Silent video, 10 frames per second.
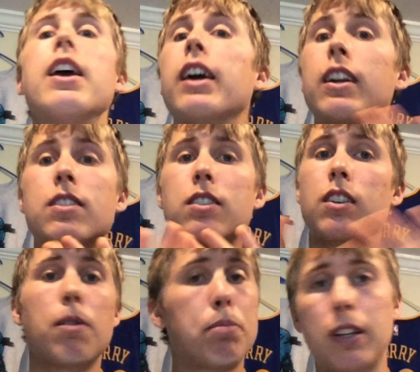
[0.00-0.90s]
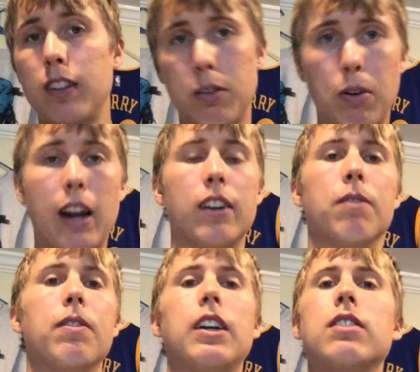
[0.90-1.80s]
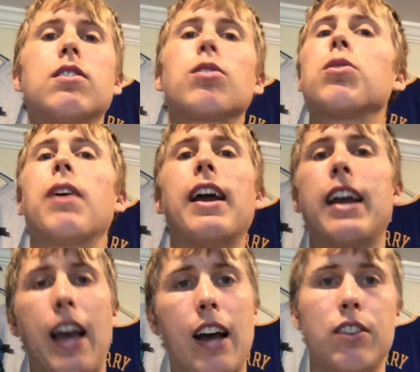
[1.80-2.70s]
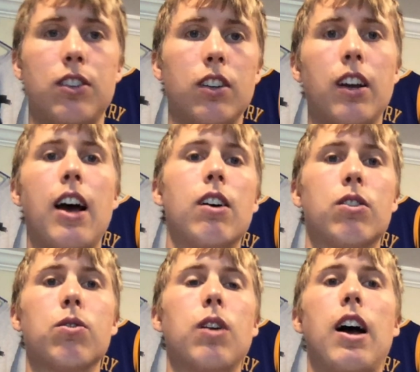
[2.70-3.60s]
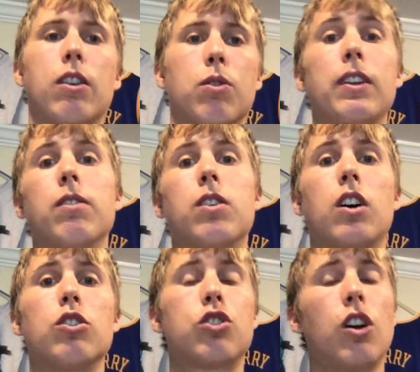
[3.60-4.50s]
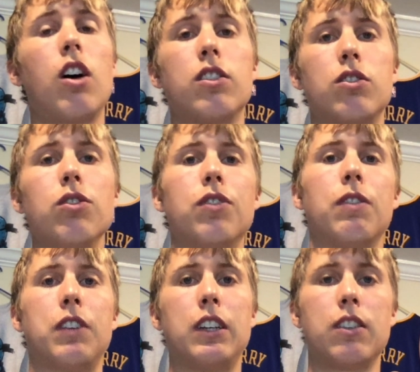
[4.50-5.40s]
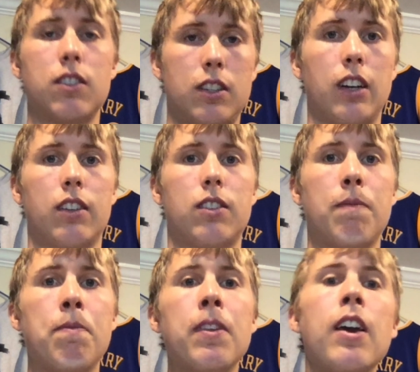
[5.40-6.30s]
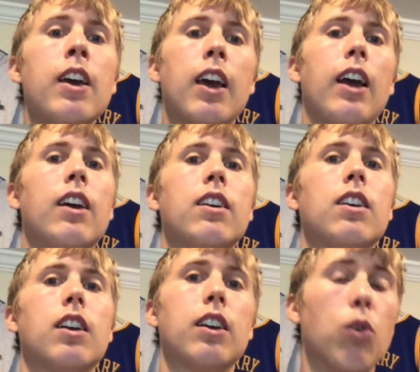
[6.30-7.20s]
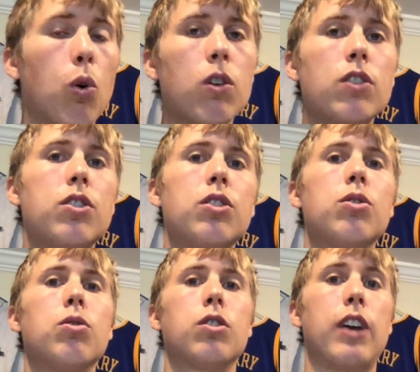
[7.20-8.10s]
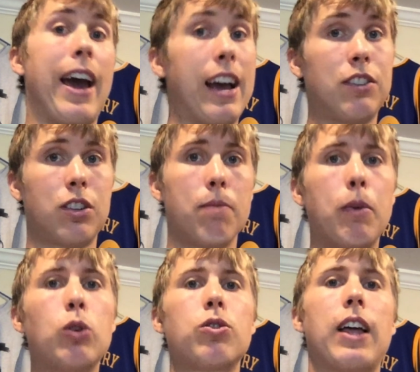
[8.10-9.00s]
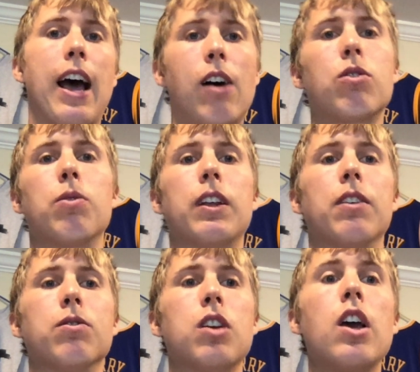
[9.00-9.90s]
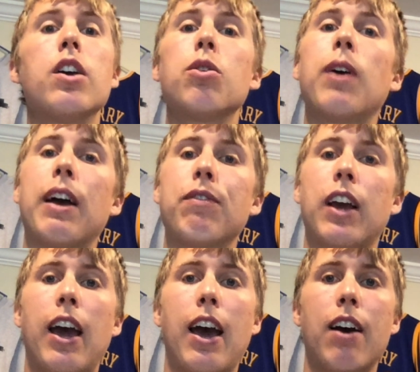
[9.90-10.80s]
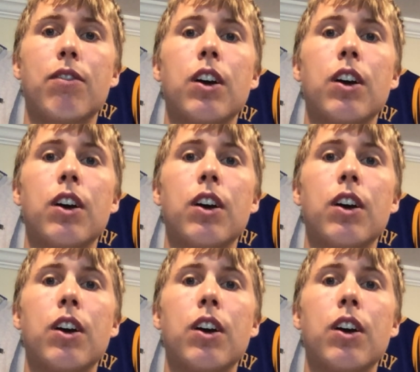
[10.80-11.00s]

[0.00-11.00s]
And it's completely random. It's through a hashing algor algorithm called SHA-256. And in order to hash the most algorithms, you have to have